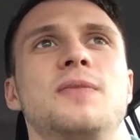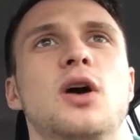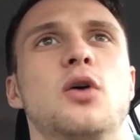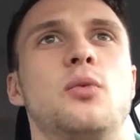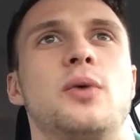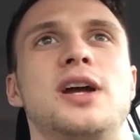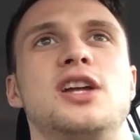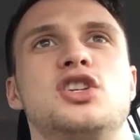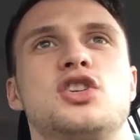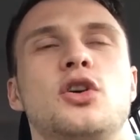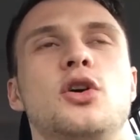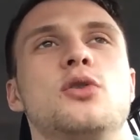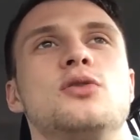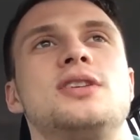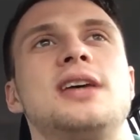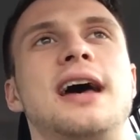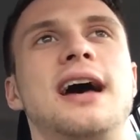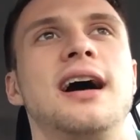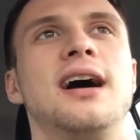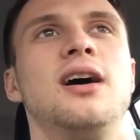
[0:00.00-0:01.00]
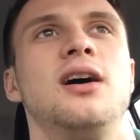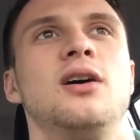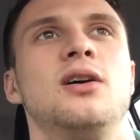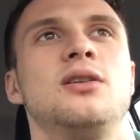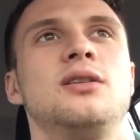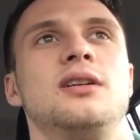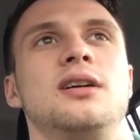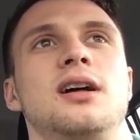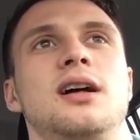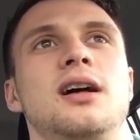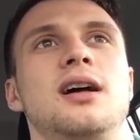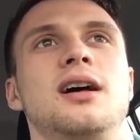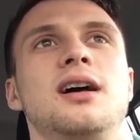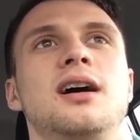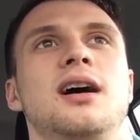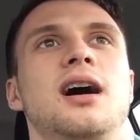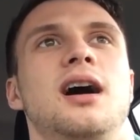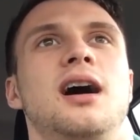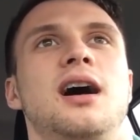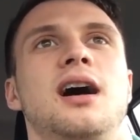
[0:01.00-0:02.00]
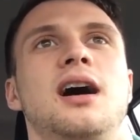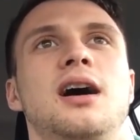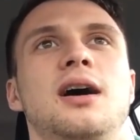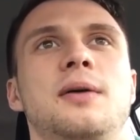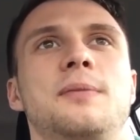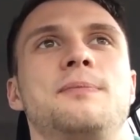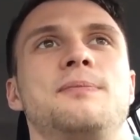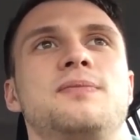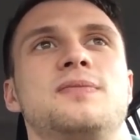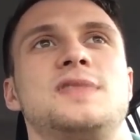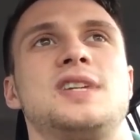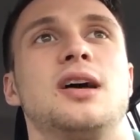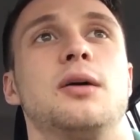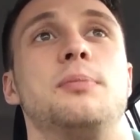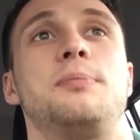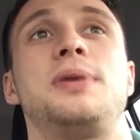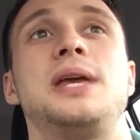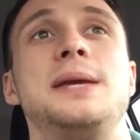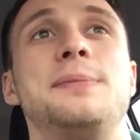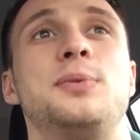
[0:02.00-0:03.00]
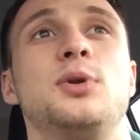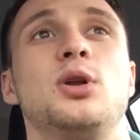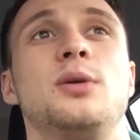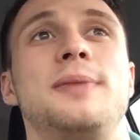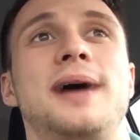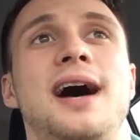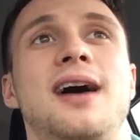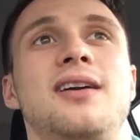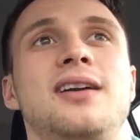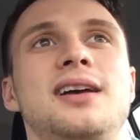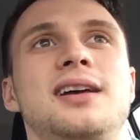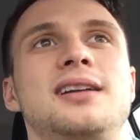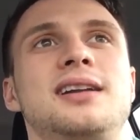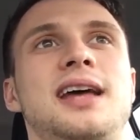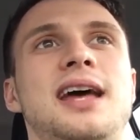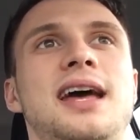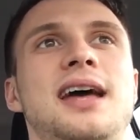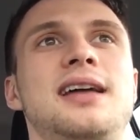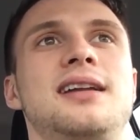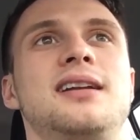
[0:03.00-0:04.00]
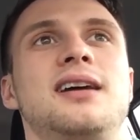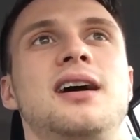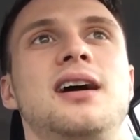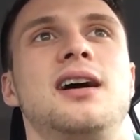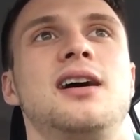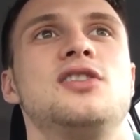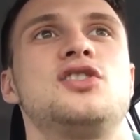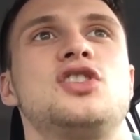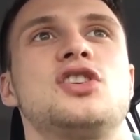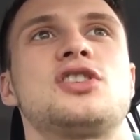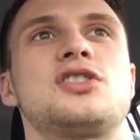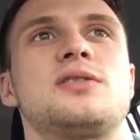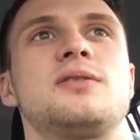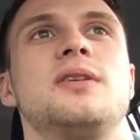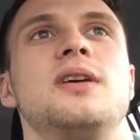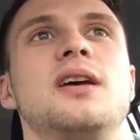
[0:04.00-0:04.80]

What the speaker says: arrange your hotel, tell people about it, and just,